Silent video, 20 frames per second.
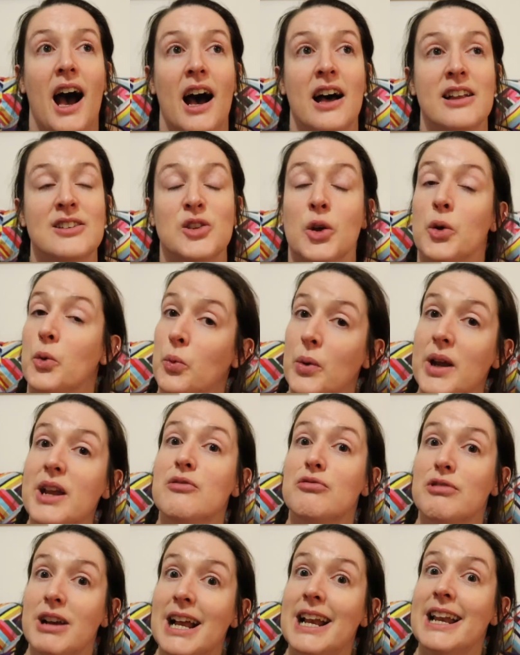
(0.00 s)
So we
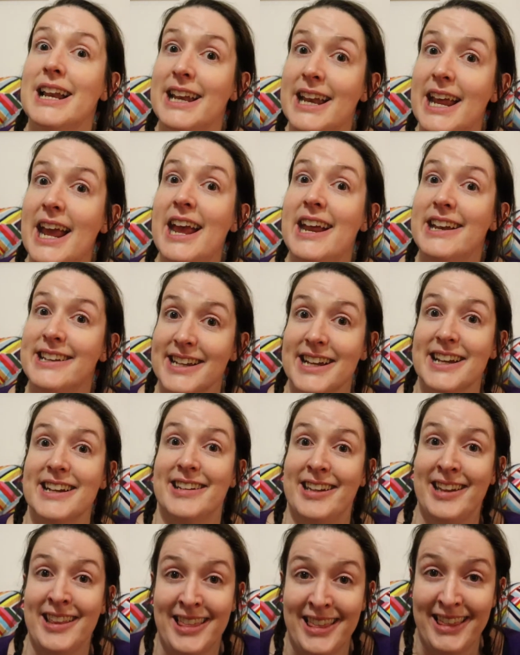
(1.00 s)
really
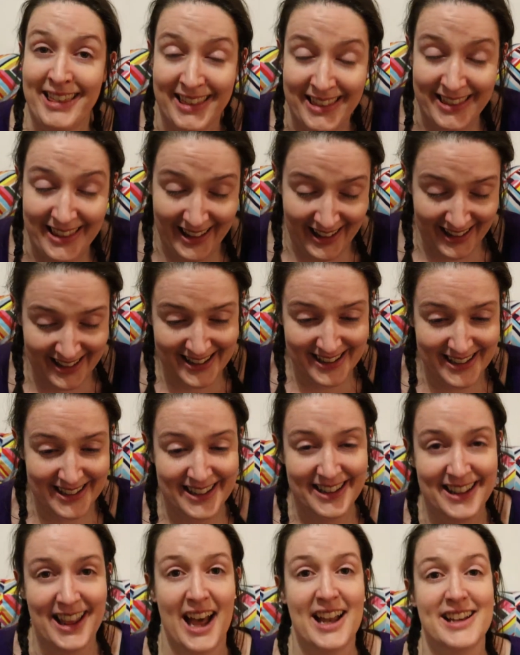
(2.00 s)
needed
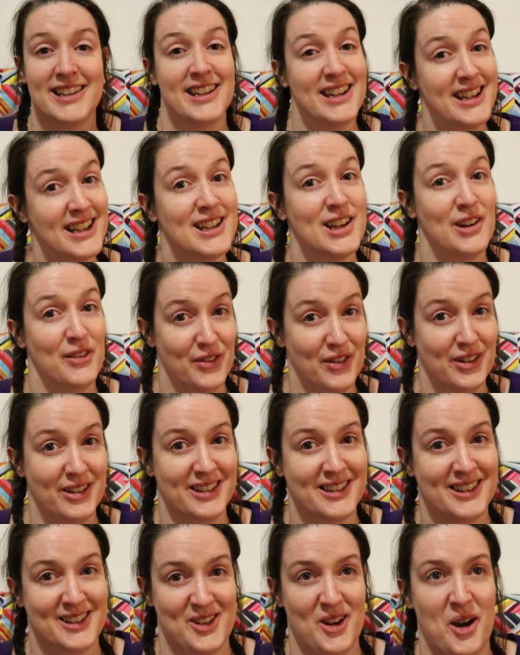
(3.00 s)
that interval
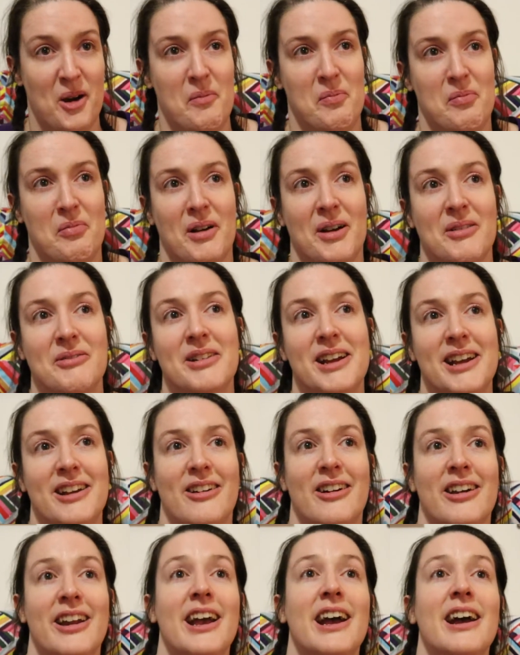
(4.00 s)
stop when we
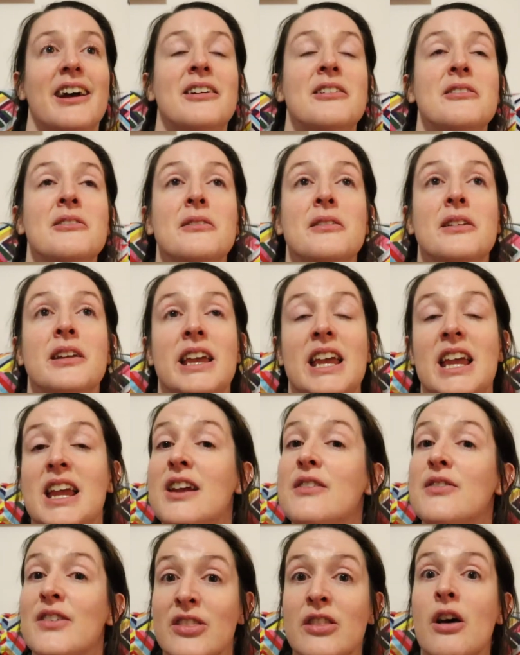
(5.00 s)
got it,
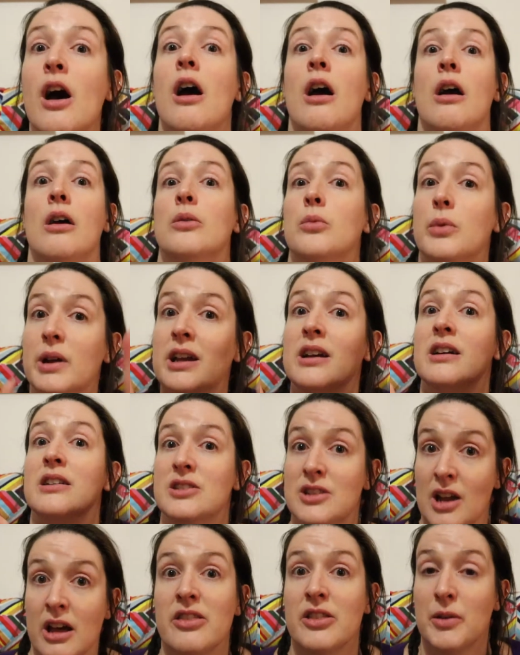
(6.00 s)
even though we
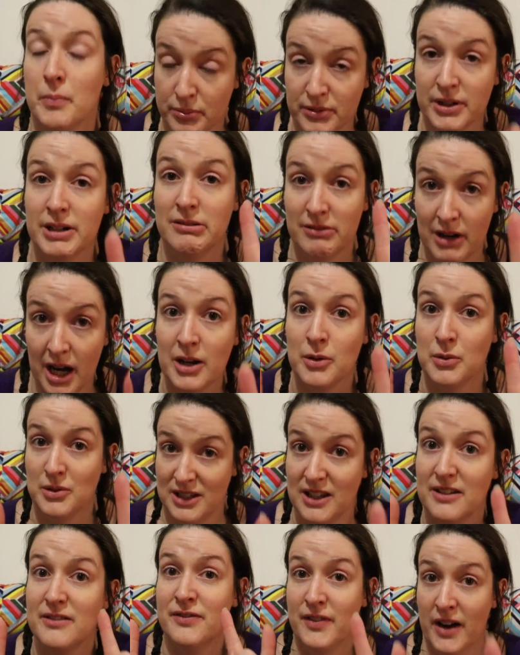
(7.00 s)
had done the
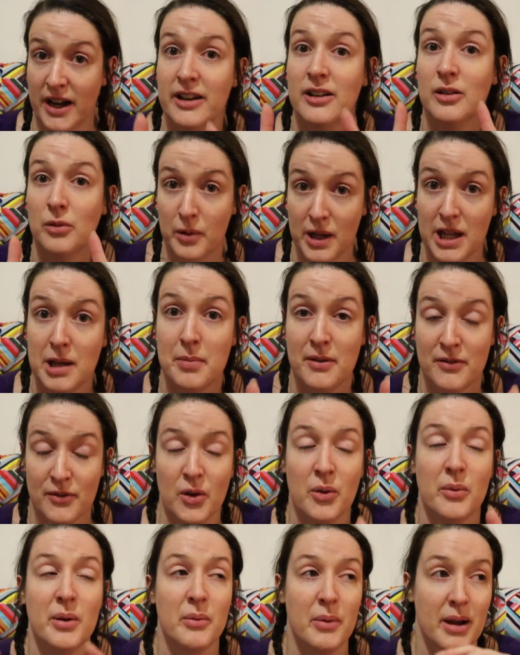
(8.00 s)
prerequisite final wee
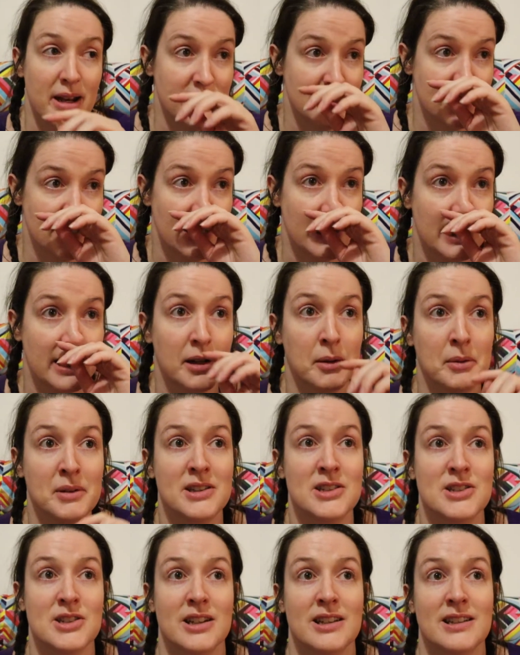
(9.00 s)
before we went in. It
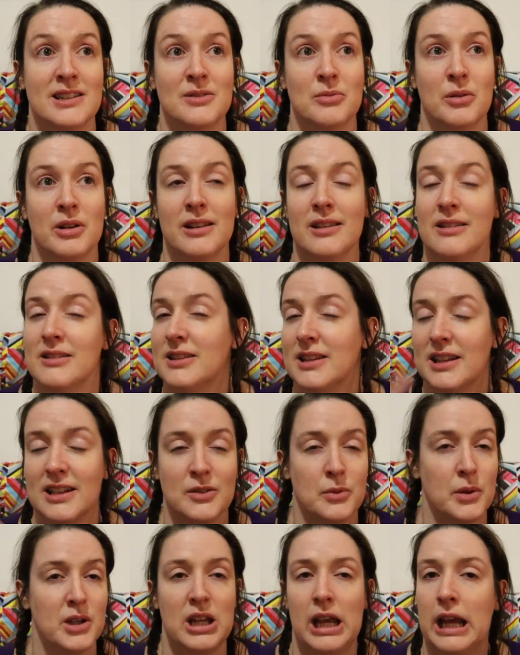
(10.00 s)
was just one of those
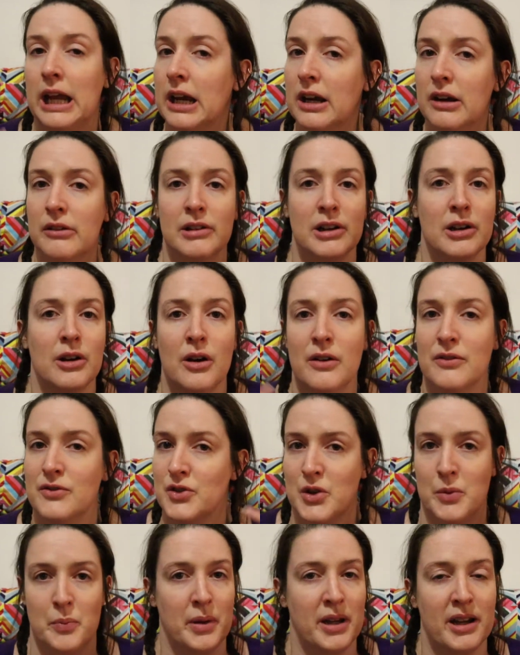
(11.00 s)
things, when you hear a lot of
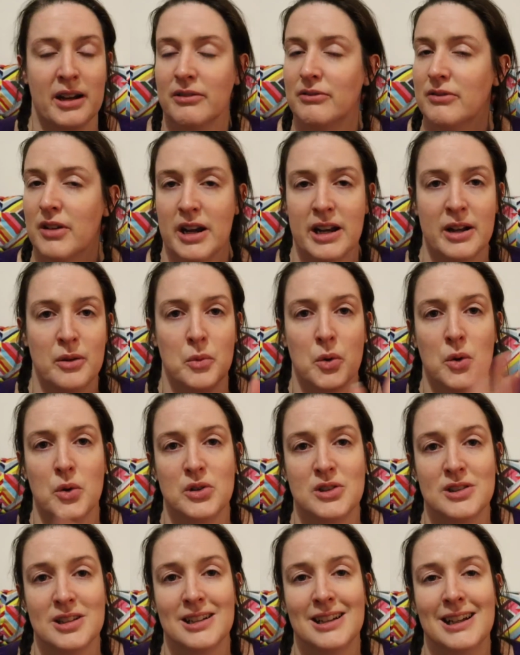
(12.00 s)
dripping and running
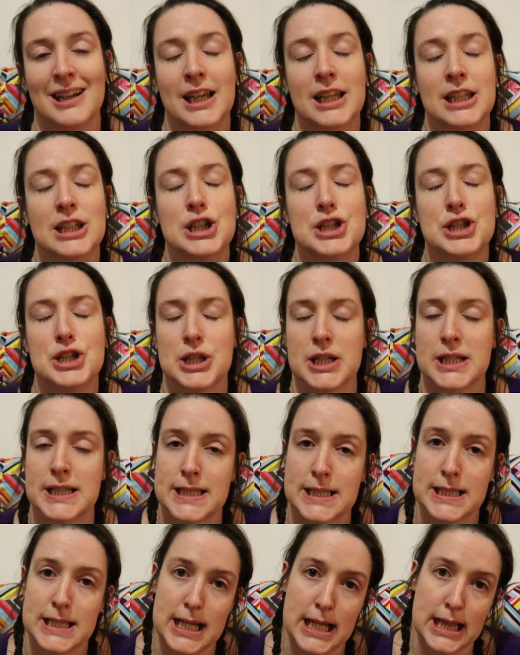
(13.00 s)
water, you
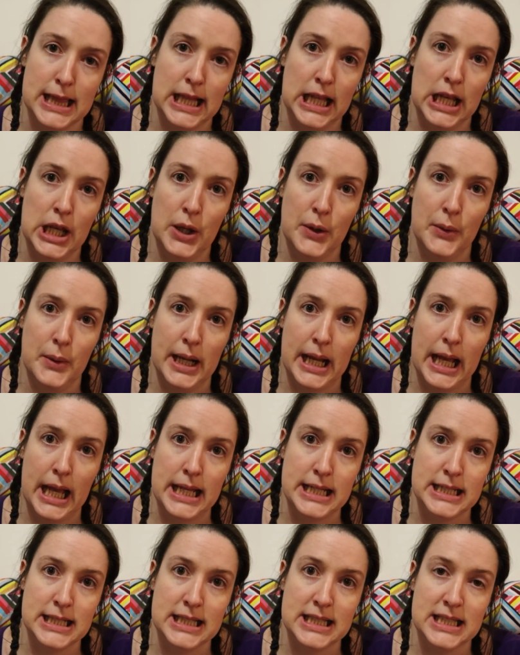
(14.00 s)
just need the loo
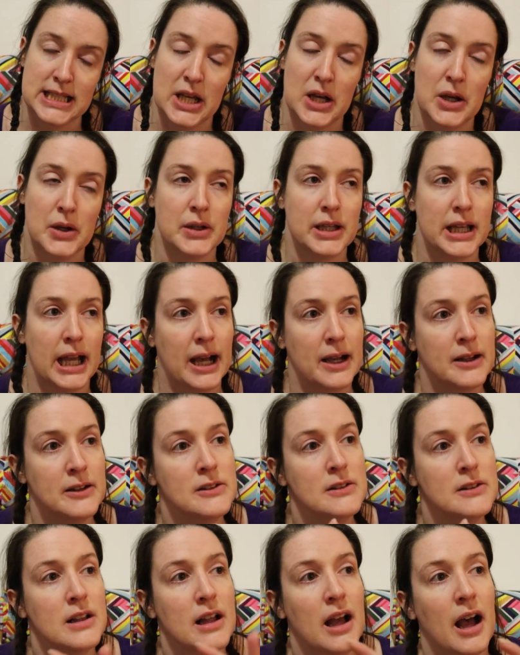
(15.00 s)
again. So yeah,
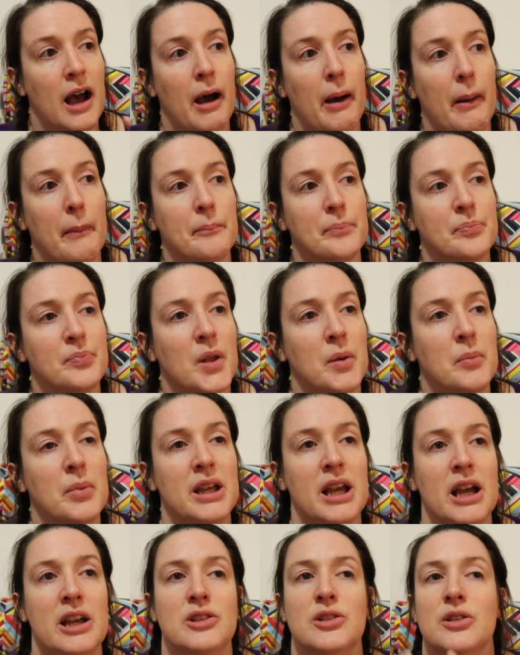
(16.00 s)
but
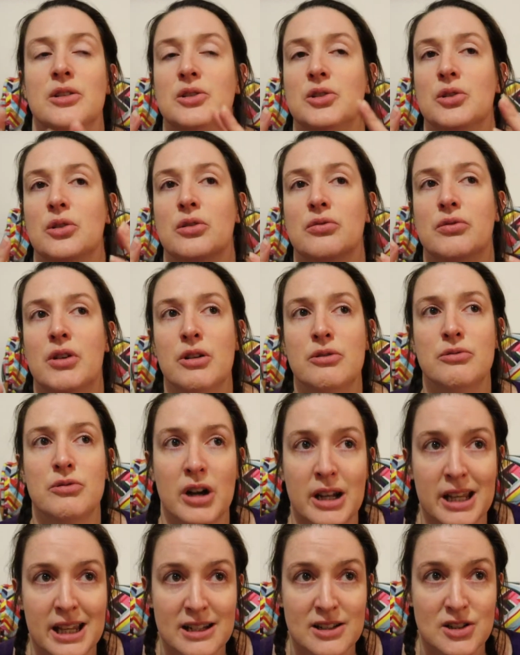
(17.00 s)
yeah, you're thrown
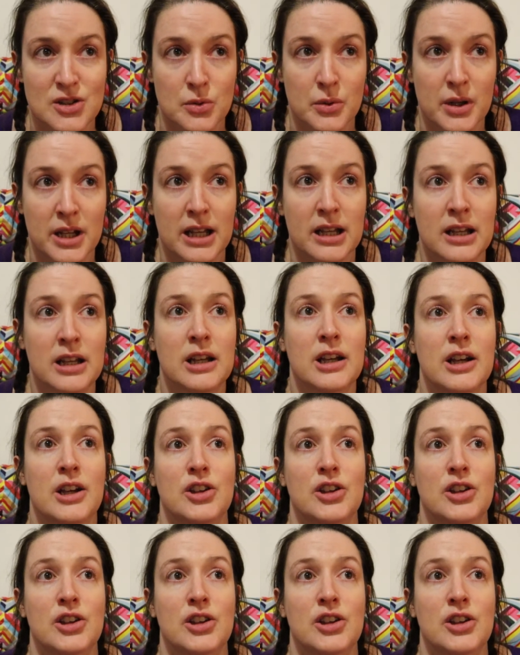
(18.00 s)
right into it.